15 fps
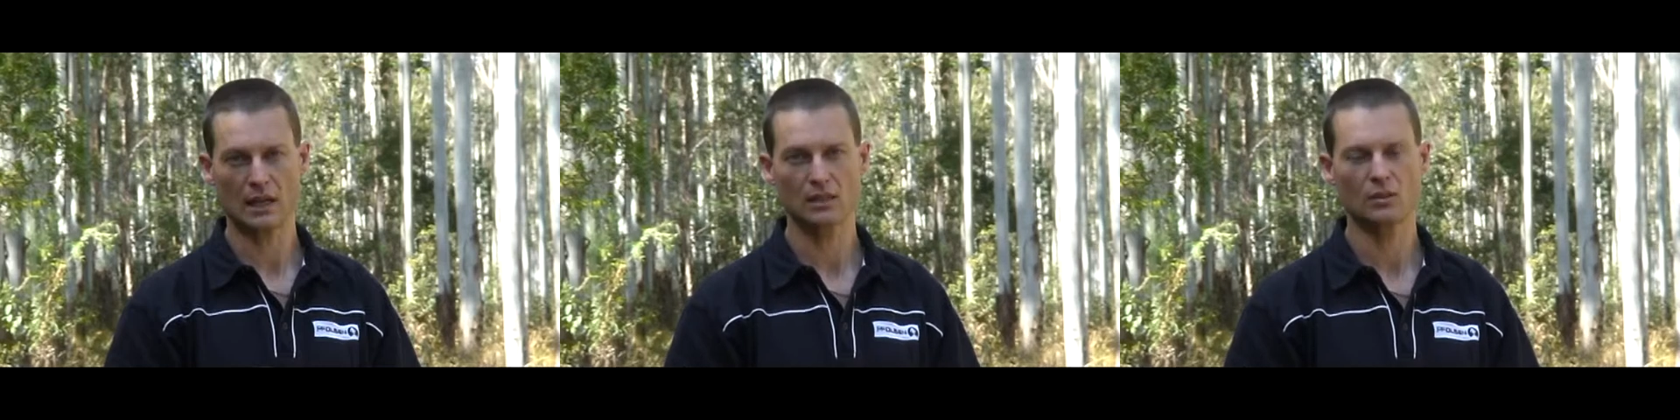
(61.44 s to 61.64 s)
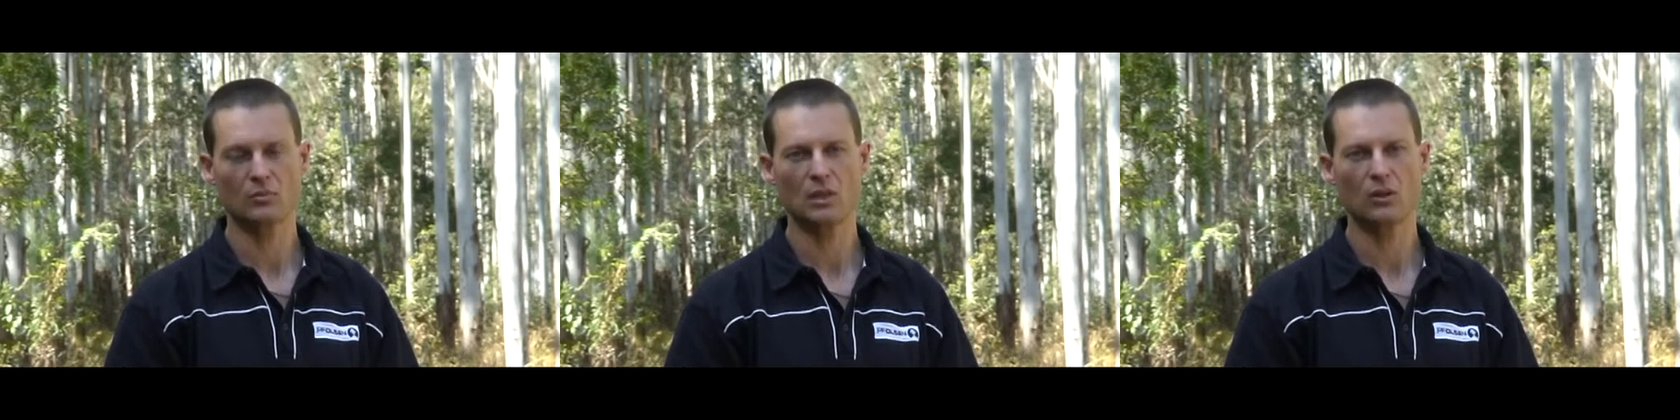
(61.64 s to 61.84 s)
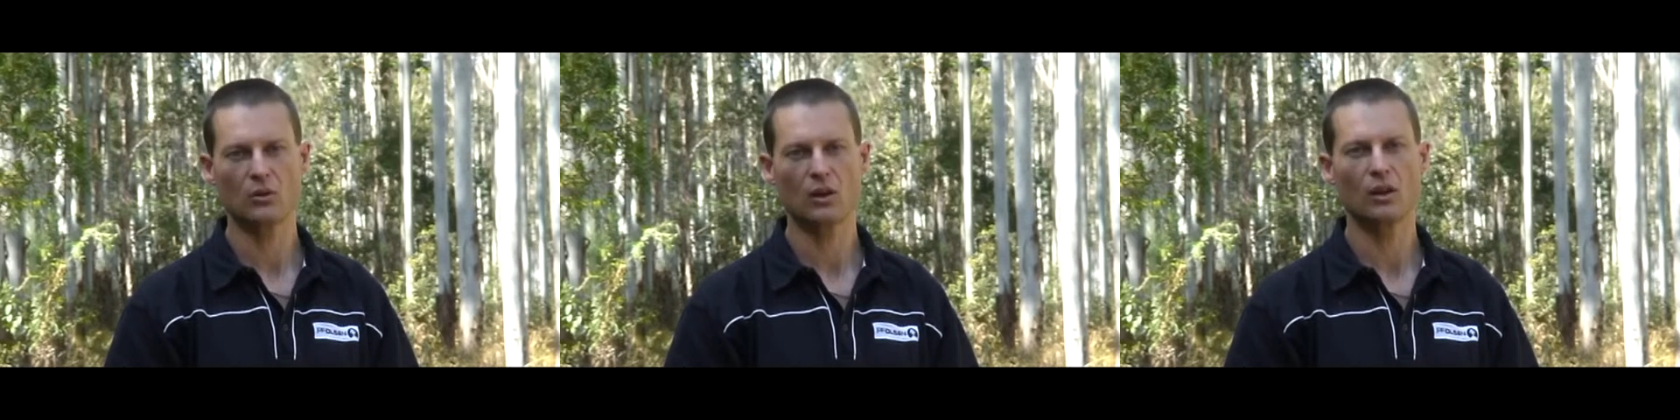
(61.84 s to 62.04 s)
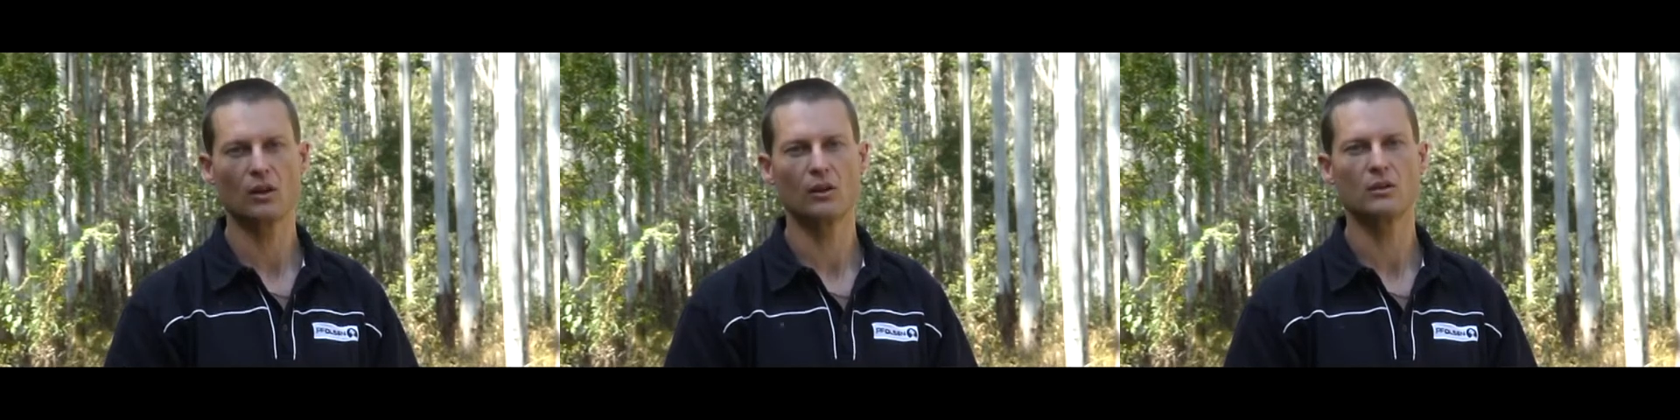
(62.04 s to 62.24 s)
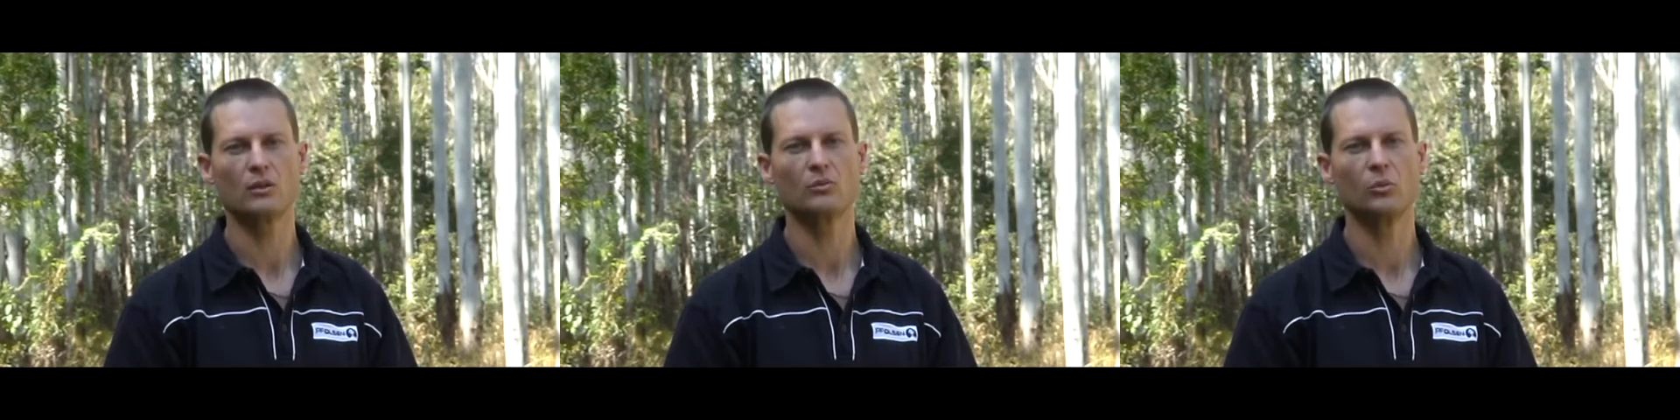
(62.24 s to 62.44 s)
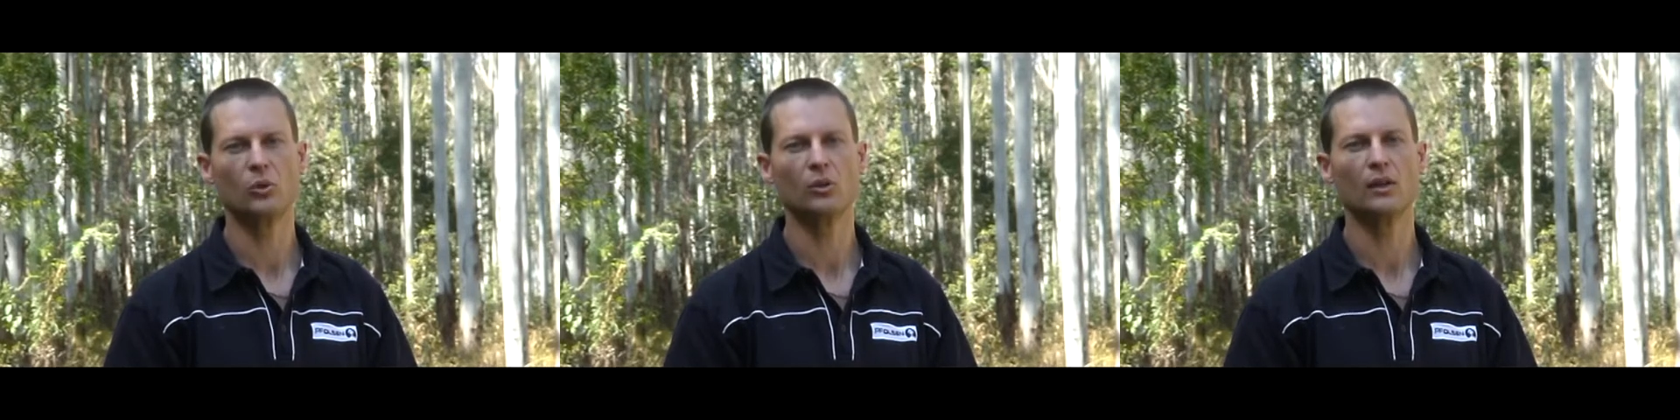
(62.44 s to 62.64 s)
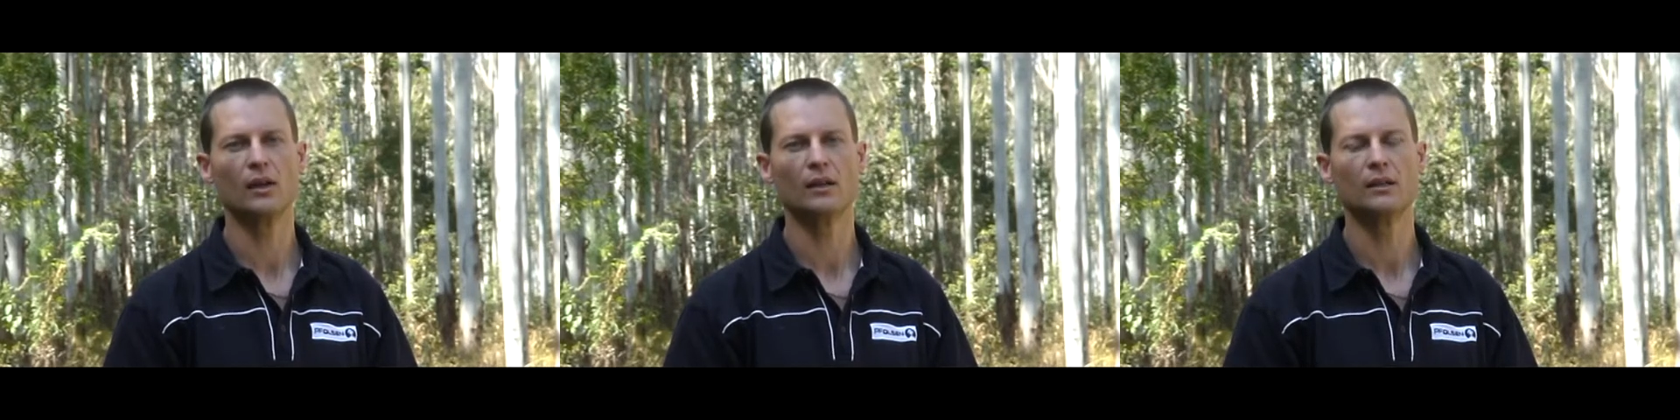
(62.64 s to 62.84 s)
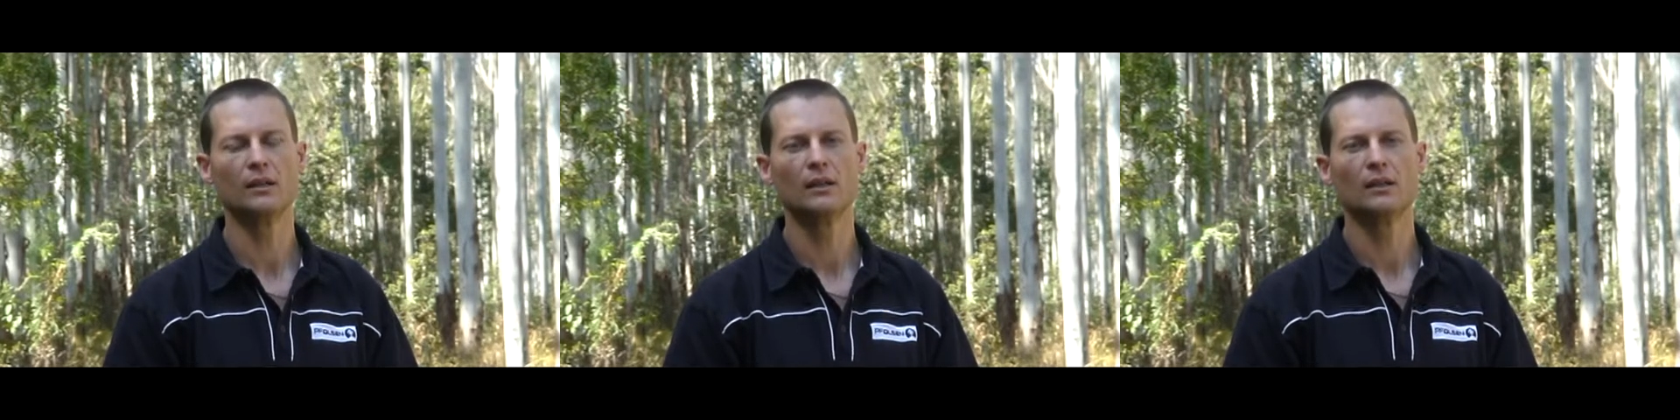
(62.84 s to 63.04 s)
actually be quite a lot
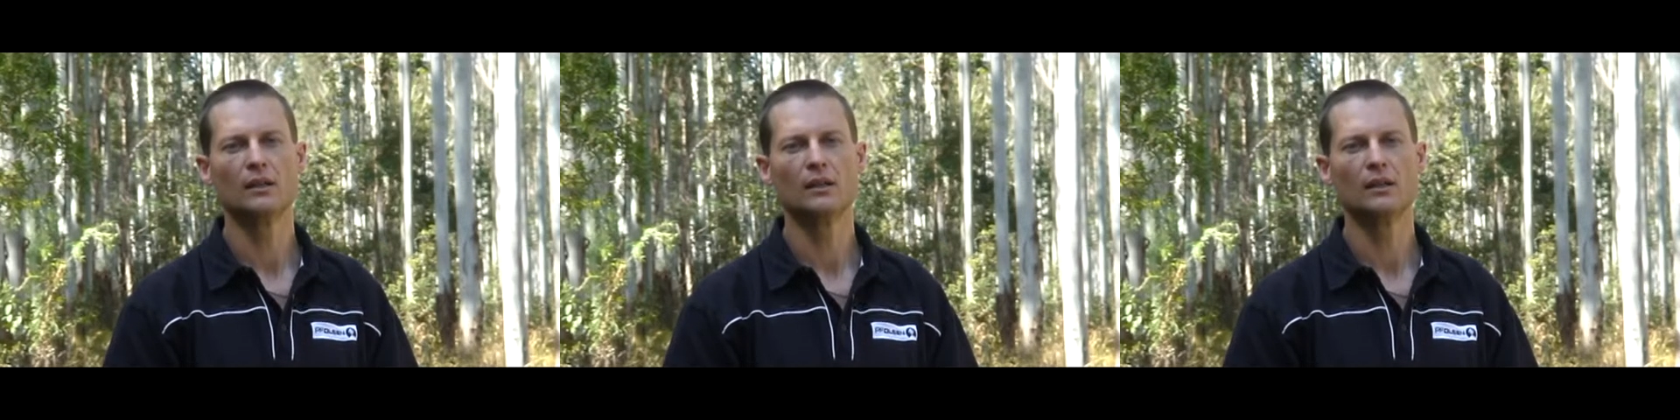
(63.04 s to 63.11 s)
smaller,